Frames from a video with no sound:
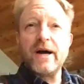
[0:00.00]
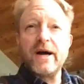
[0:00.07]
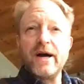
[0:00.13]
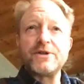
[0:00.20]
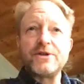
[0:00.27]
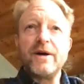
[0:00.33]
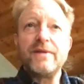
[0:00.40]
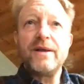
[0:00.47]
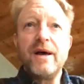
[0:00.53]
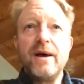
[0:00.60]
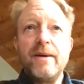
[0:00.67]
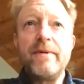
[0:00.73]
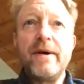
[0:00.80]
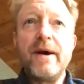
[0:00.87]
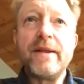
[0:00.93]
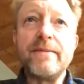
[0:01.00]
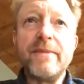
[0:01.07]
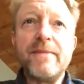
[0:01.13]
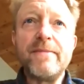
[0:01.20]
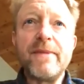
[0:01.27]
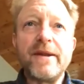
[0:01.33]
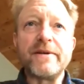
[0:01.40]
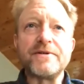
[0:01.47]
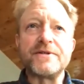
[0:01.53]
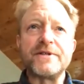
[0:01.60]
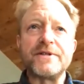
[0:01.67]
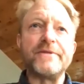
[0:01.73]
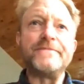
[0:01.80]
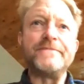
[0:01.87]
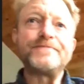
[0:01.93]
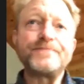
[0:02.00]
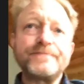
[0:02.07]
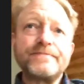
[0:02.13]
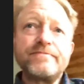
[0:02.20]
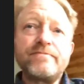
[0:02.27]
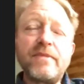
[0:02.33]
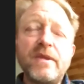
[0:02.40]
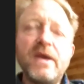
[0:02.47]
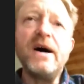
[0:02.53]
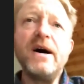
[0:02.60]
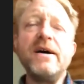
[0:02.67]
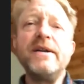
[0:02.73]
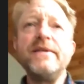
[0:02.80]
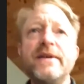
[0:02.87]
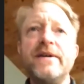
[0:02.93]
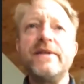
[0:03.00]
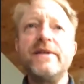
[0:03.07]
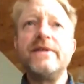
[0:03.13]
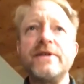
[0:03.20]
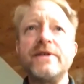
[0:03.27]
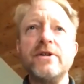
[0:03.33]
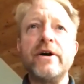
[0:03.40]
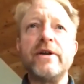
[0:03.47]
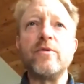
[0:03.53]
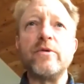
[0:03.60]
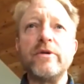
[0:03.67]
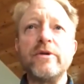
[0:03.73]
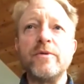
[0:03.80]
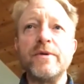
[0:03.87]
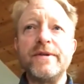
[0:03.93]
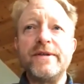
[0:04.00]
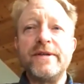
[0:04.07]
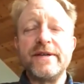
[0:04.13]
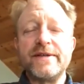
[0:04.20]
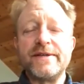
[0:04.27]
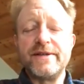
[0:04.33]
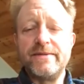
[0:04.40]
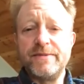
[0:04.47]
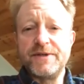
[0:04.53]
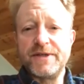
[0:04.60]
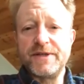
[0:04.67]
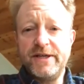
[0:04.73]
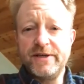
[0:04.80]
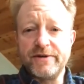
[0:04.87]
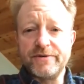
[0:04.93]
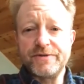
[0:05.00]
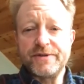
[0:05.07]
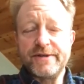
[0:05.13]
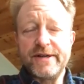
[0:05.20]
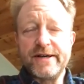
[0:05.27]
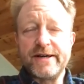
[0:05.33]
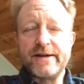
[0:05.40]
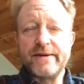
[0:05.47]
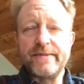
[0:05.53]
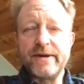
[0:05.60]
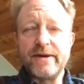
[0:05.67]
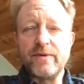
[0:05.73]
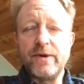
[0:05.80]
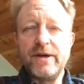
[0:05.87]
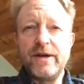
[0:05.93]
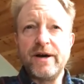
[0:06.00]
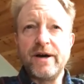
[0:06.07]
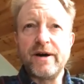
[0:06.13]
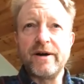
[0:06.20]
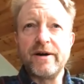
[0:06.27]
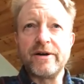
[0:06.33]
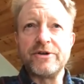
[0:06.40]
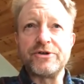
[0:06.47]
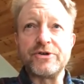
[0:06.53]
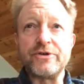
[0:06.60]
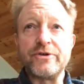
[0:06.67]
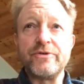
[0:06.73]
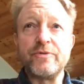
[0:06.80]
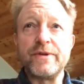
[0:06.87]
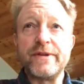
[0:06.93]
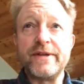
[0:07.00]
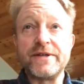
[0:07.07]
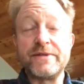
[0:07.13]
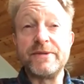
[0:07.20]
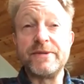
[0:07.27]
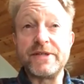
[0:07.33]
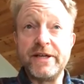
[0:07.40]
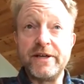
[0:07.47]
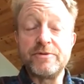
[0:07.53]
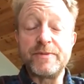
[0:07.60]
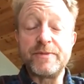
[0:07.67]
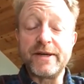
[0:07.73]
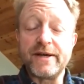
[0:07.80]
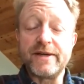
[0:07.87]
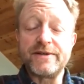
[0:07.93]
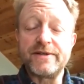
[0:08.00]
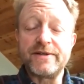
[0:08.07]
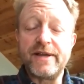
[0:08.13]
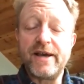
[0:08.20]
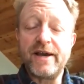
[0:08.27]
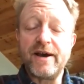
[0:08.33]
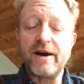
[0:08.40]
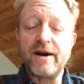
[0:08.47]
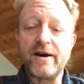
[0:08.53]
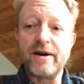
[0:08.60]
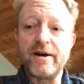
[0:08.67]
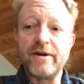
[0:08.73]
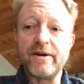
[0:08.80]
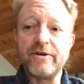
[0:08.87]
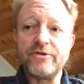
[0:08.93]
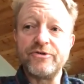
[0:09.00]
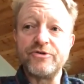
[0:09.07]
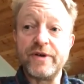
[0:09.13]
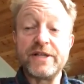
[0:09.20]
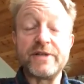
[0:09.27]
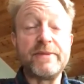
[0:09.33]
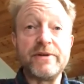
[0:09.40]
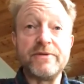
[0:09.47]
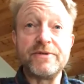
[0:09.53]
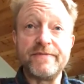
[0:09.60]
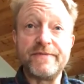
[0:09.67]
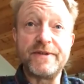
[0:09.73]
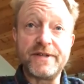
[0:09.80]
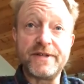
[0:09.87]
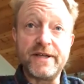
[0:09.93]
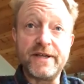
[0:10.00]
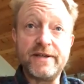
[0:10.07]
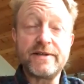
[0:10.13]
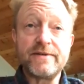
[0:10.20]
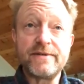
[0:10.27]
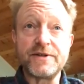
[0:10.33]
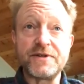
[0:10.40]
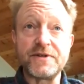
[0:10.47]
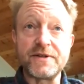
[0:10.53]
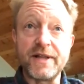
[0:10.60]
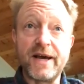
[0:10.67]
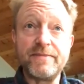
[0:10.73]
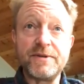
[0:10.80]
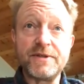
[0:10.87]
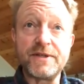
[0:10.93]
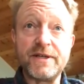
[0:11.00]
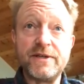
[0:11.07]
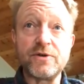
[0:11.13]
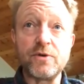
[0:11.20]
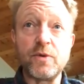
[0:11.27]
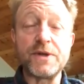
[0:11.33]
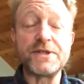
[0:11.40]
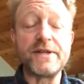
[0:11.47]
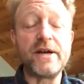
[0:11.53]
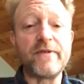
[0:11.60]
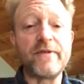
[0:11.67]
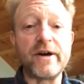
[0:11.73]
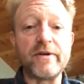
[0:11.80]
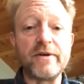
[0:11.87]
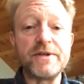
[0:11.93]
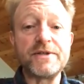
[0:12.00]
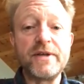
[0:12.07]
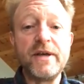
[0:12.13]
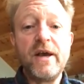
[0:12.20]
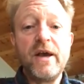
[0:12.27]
So our lab at the Maine Medical Center does a lot of work with ticks and mosquitoes. And we are concerned with ticks and mosquitoes because they are transmitters of disease, such as Lyme disease or West Nile virus,